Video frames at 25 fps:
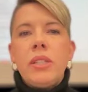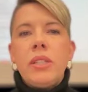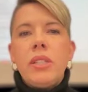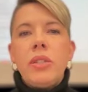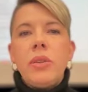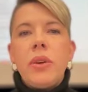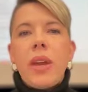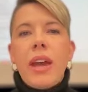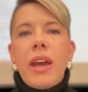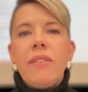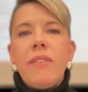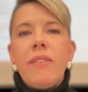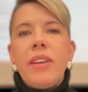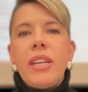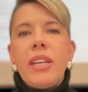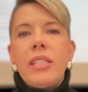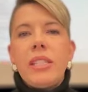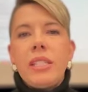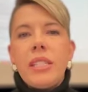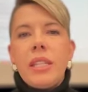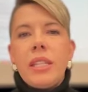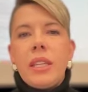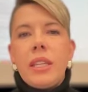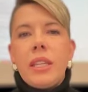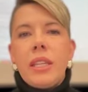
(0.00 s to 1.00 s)
to
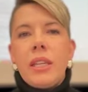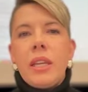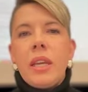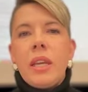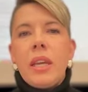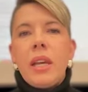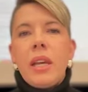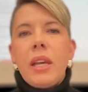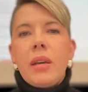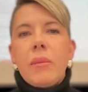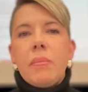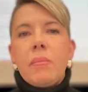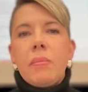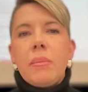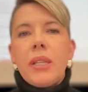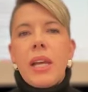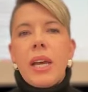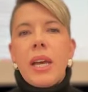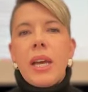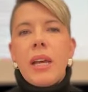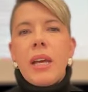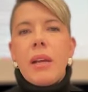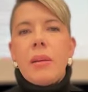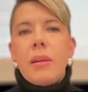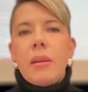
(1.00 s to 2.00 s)
FSD,
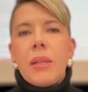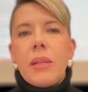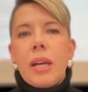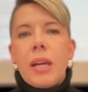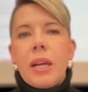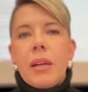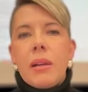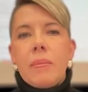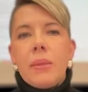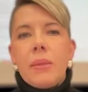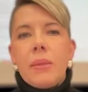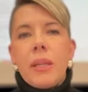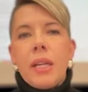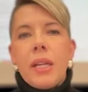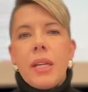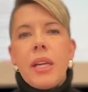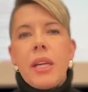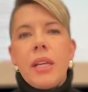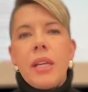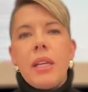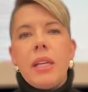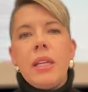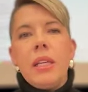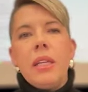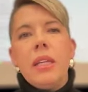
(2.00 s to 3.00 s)
blah, blah,
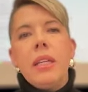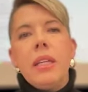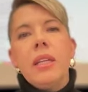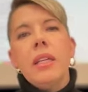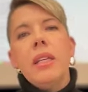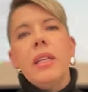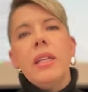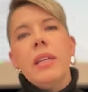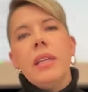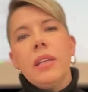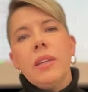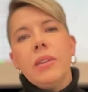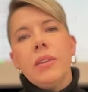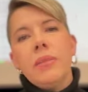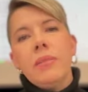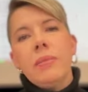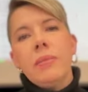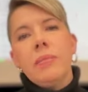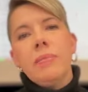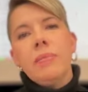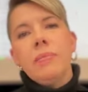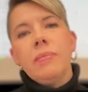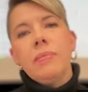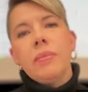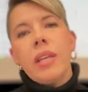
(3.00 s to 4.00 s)
blah.
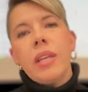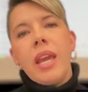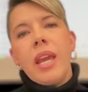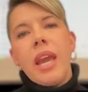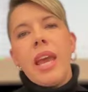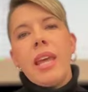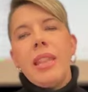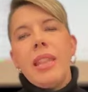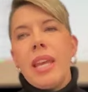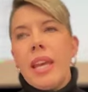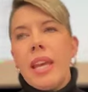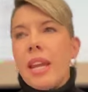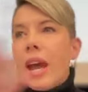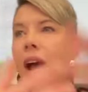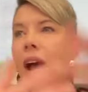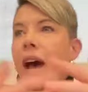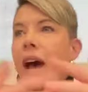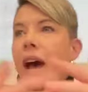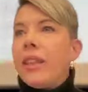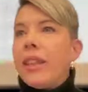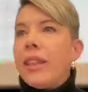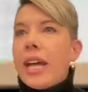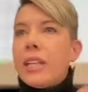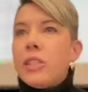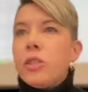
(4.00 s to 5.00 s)
And then
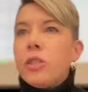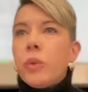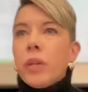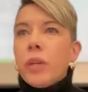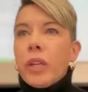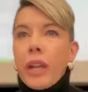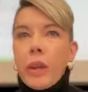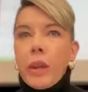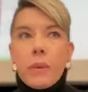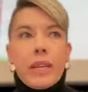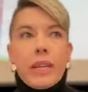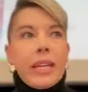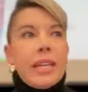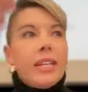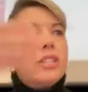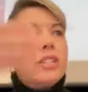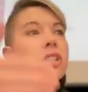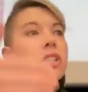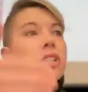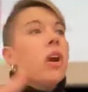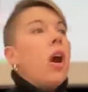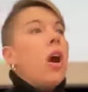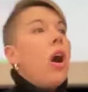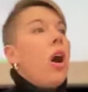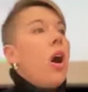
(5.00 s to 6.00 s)
that's when I would enter